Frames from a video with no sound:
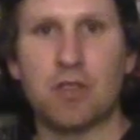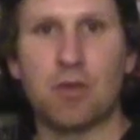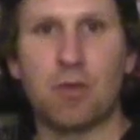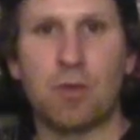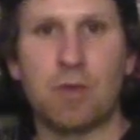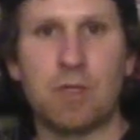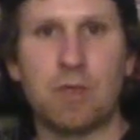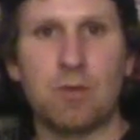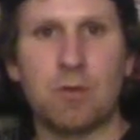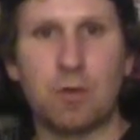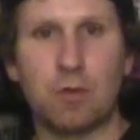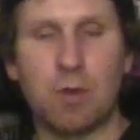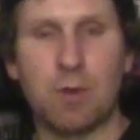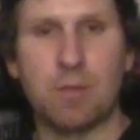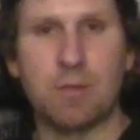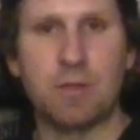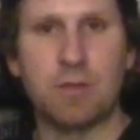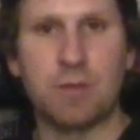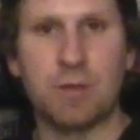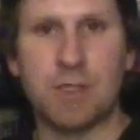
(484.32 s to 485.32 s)
so when you
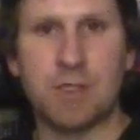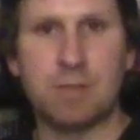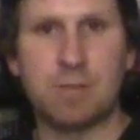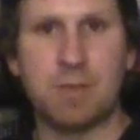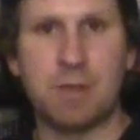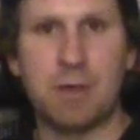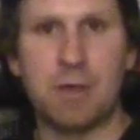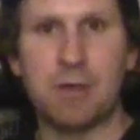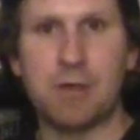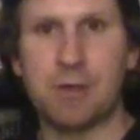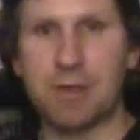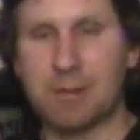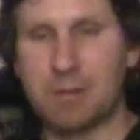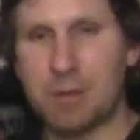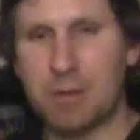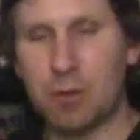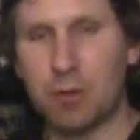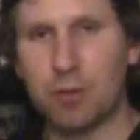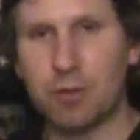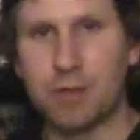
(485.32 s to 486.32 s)
equip to a spear, you're going to
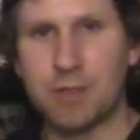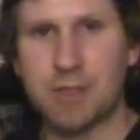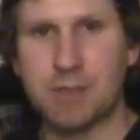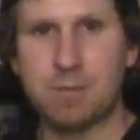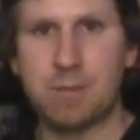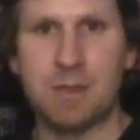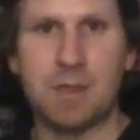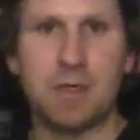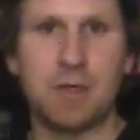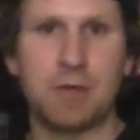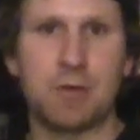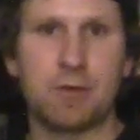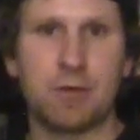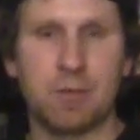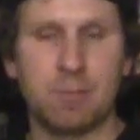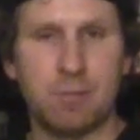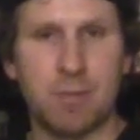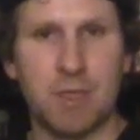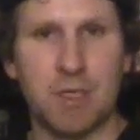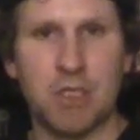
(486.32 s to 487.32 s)
be holding a spear or
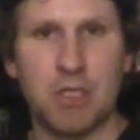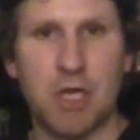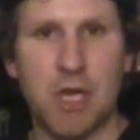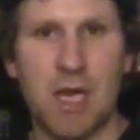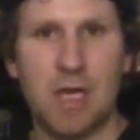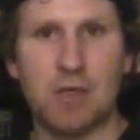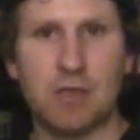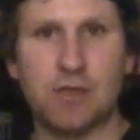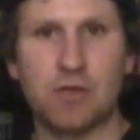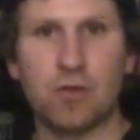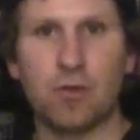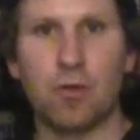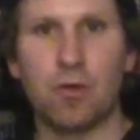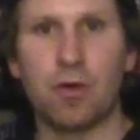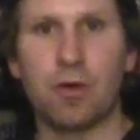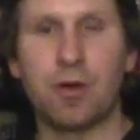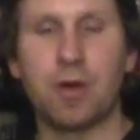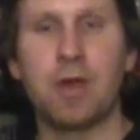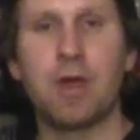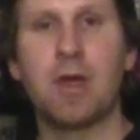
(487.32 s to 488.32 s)
a big giant
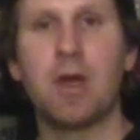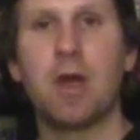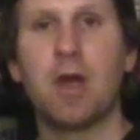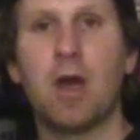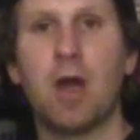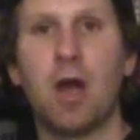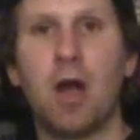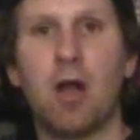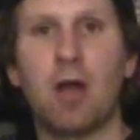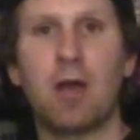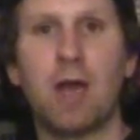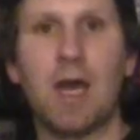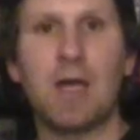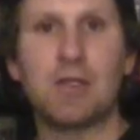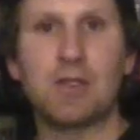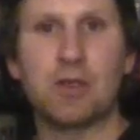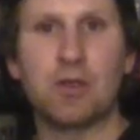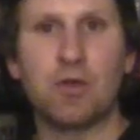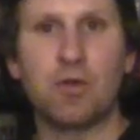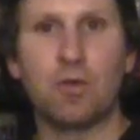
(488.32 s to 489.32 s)
sword. All
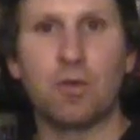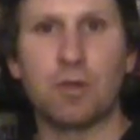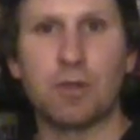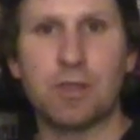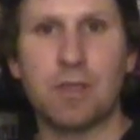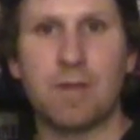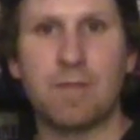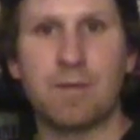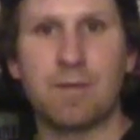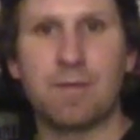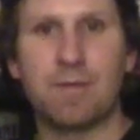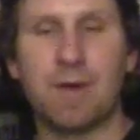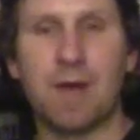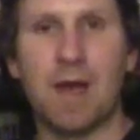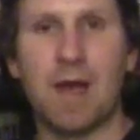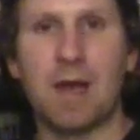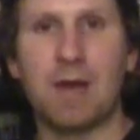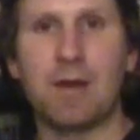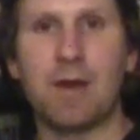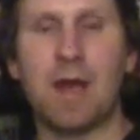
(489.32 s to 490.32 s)
kinds of cool stuff to
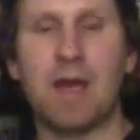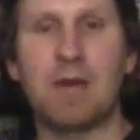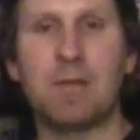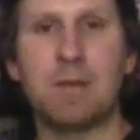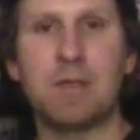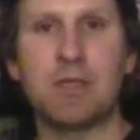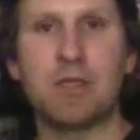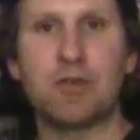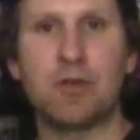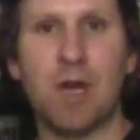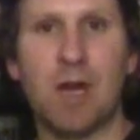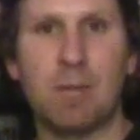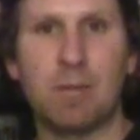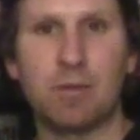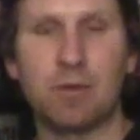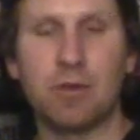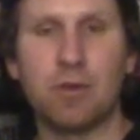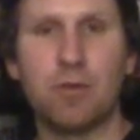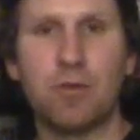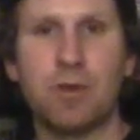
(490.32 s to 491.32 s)
find. Enemies drop
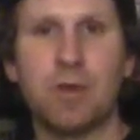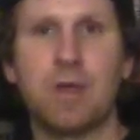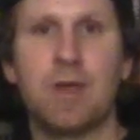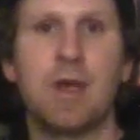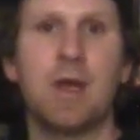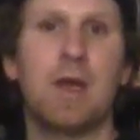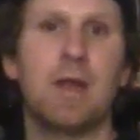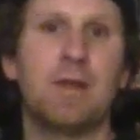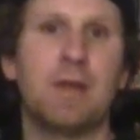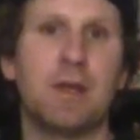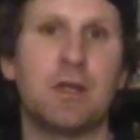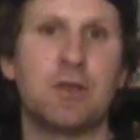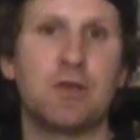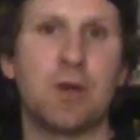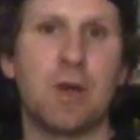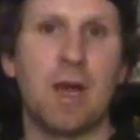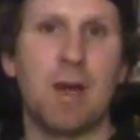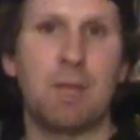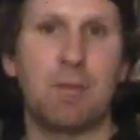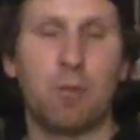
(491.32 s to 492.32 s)
loot. They
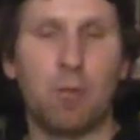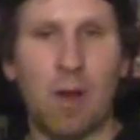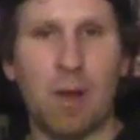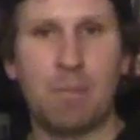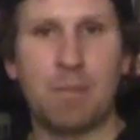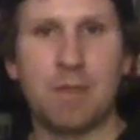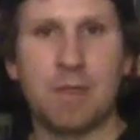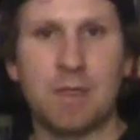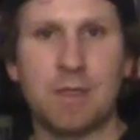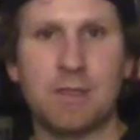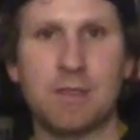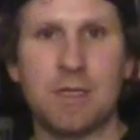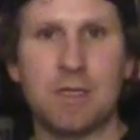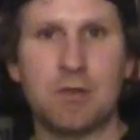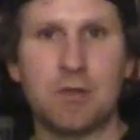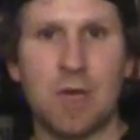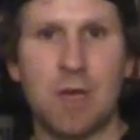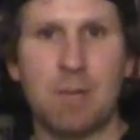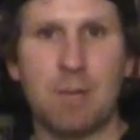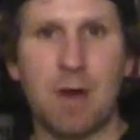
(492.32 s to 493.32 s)
drop weapons, they
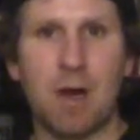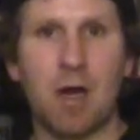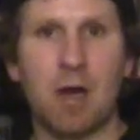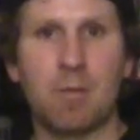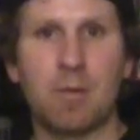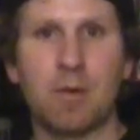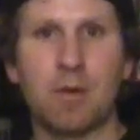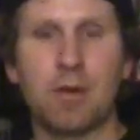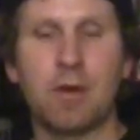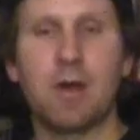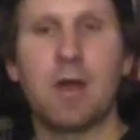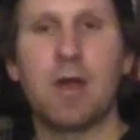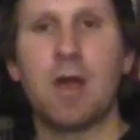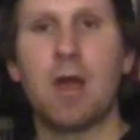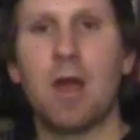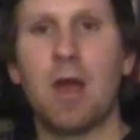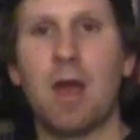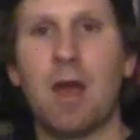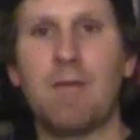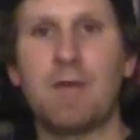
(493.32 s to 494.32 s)
drop armor.
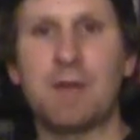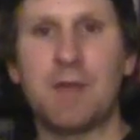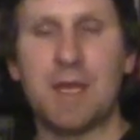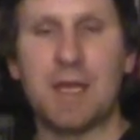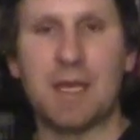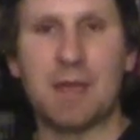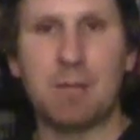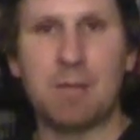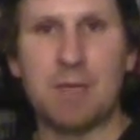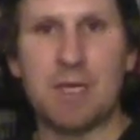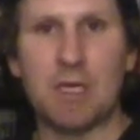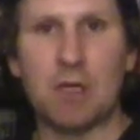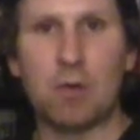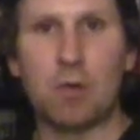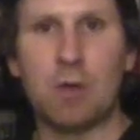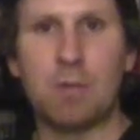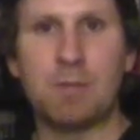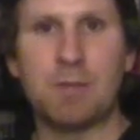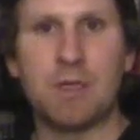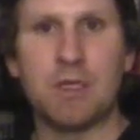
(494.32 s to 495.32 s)
Everything can be
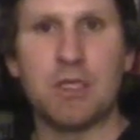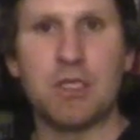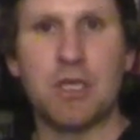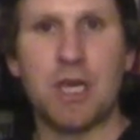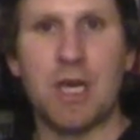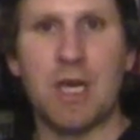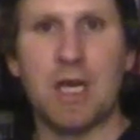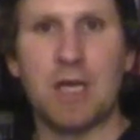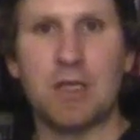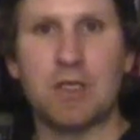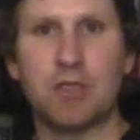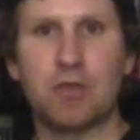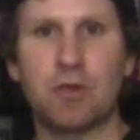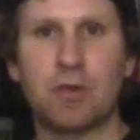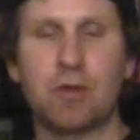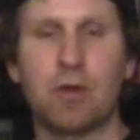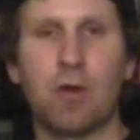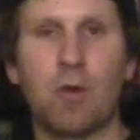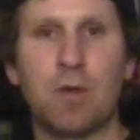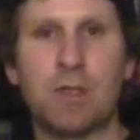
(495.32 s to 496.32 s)
equipped and changed, so
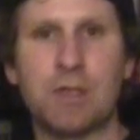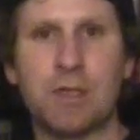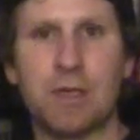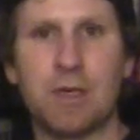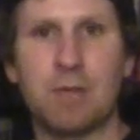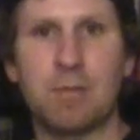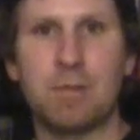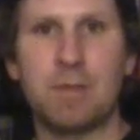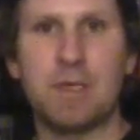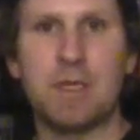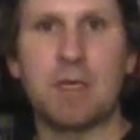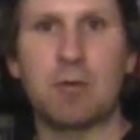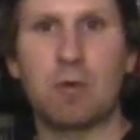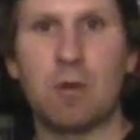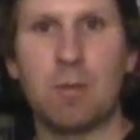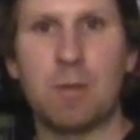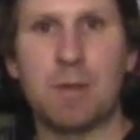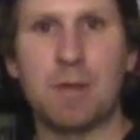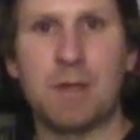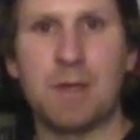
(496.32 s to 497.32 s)
you're always going to be
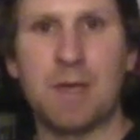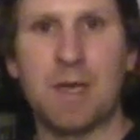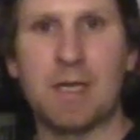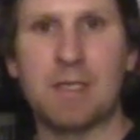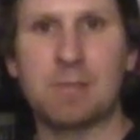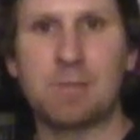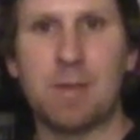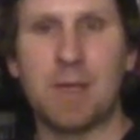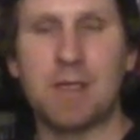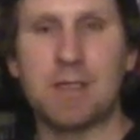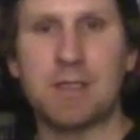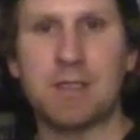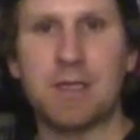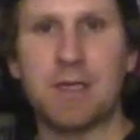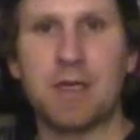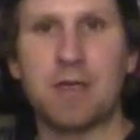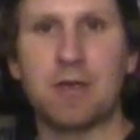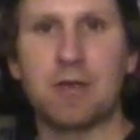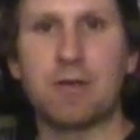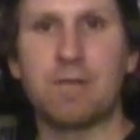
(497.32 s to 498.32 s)
equipping the next best
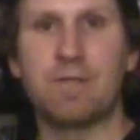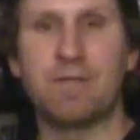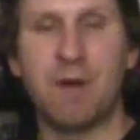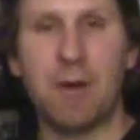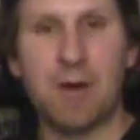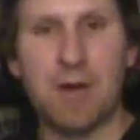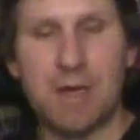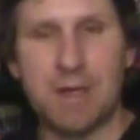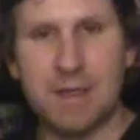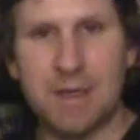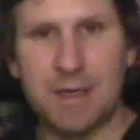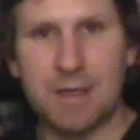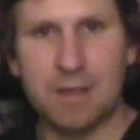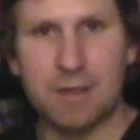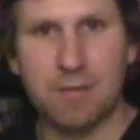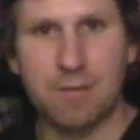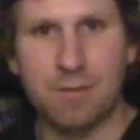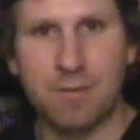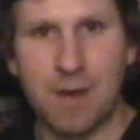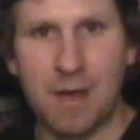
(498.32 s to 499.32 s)
gear. Very
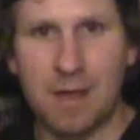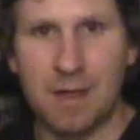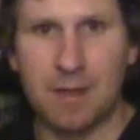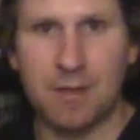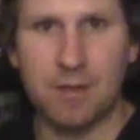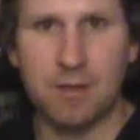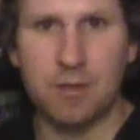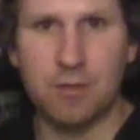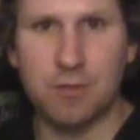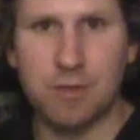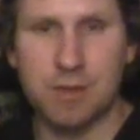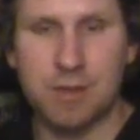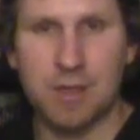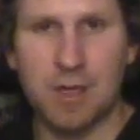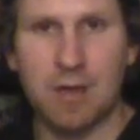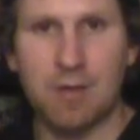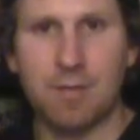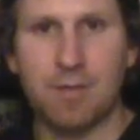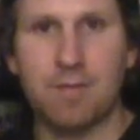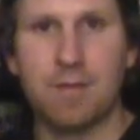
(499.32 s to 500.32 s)
addictive finding the new
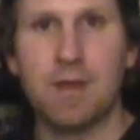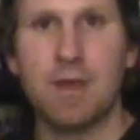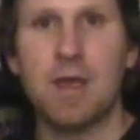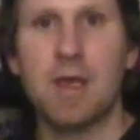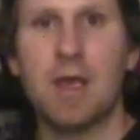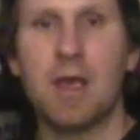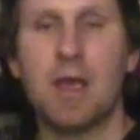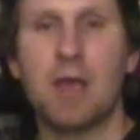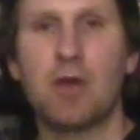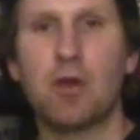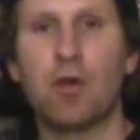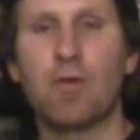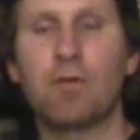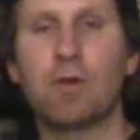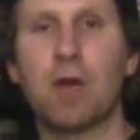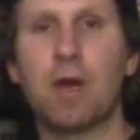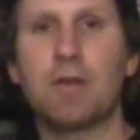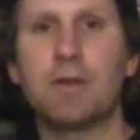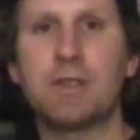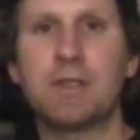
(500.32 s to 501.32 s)
stuff. And
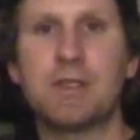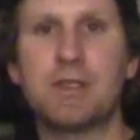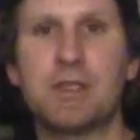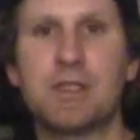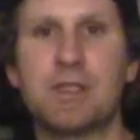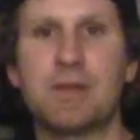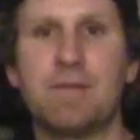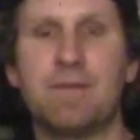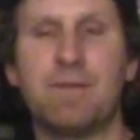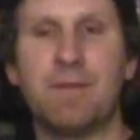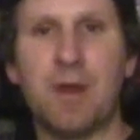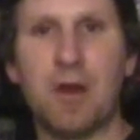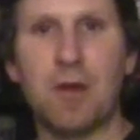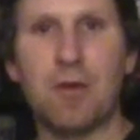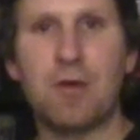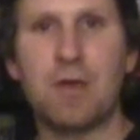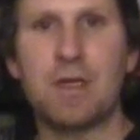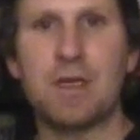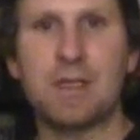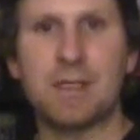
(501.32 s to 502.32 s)
overall, this is just a
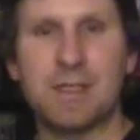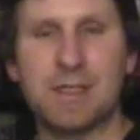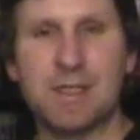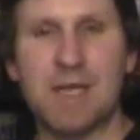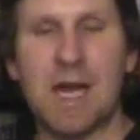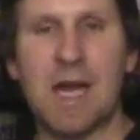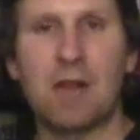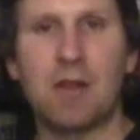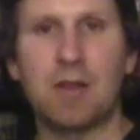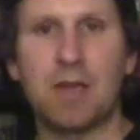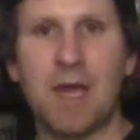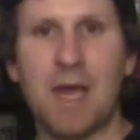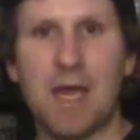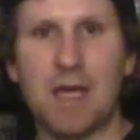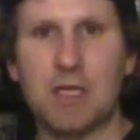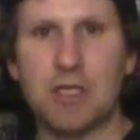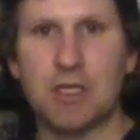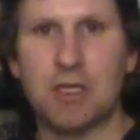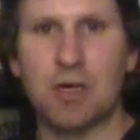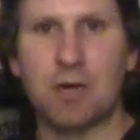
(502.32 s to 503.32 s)
very solid
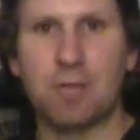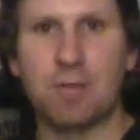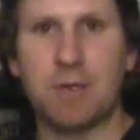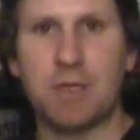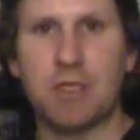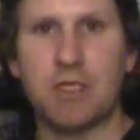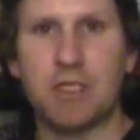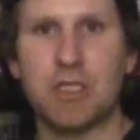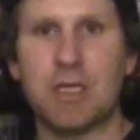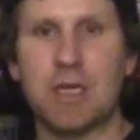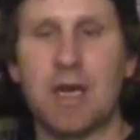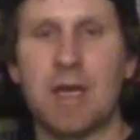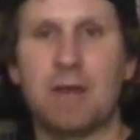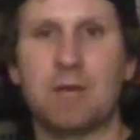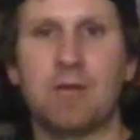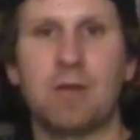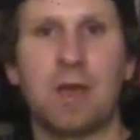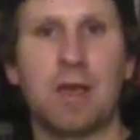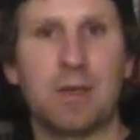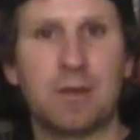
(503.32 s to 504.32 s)
action RPG.
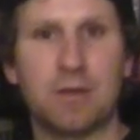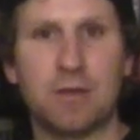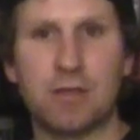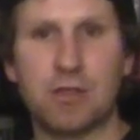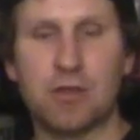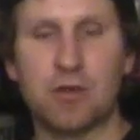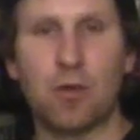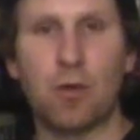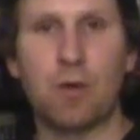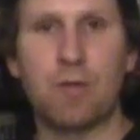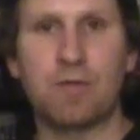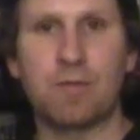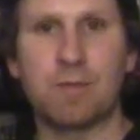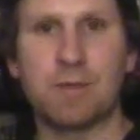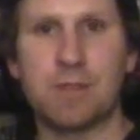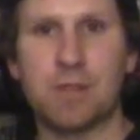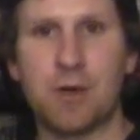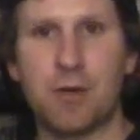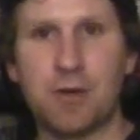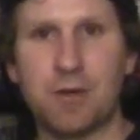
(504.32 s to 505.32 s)
I liked the story from
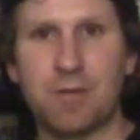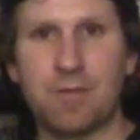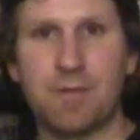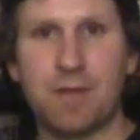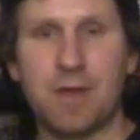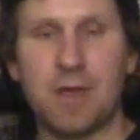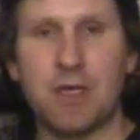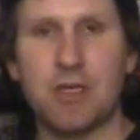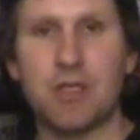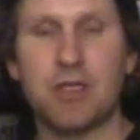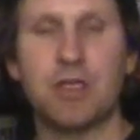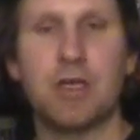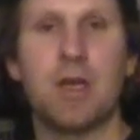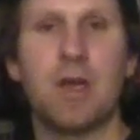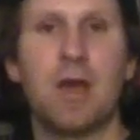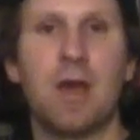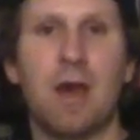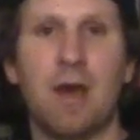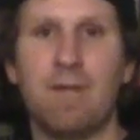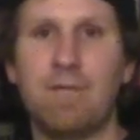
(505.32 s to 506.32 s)
start to finish.
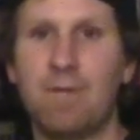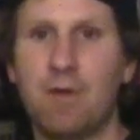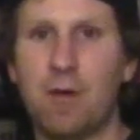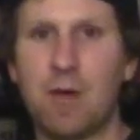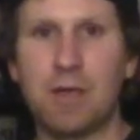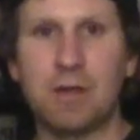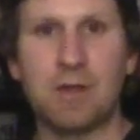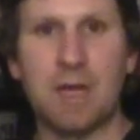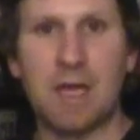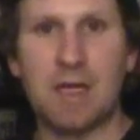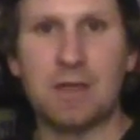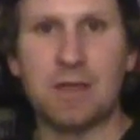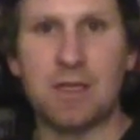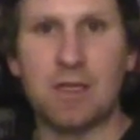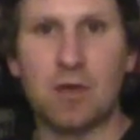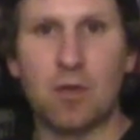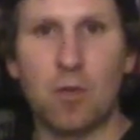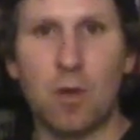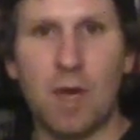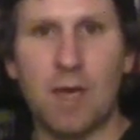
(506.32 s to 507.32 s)
A very lengthy
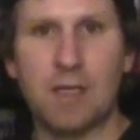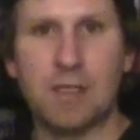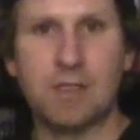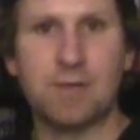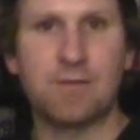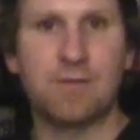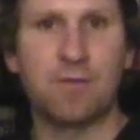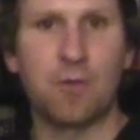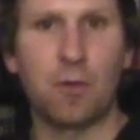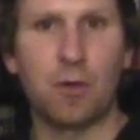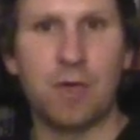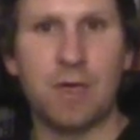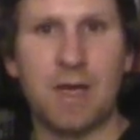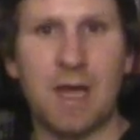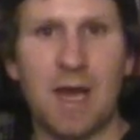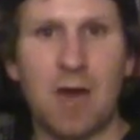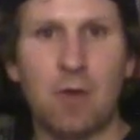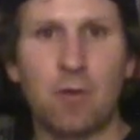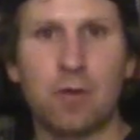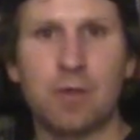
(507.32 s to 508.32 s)
quest, 40
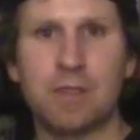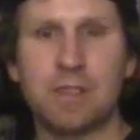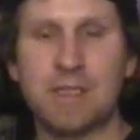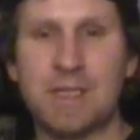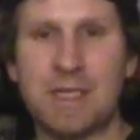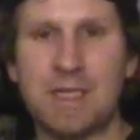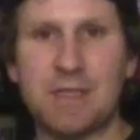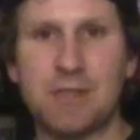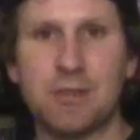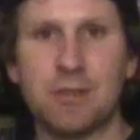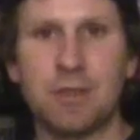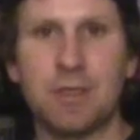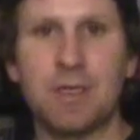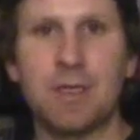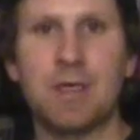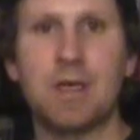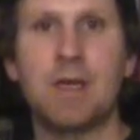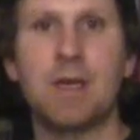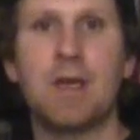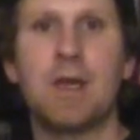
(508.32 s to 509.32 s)
hours
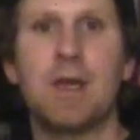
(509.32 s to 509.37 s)
easily.